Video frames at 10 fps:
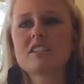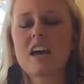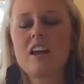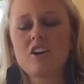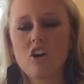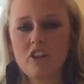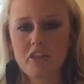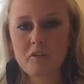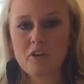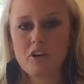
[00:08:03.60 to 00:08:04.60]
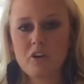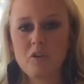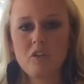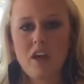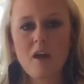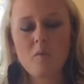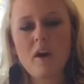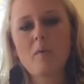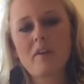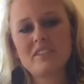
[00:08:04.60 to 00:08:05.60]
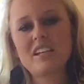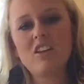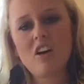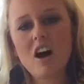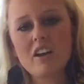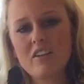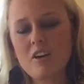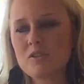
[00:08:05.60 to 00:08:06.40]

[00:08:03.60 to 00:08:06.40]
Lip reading: kind of gone through that way. I've seen a lot of those.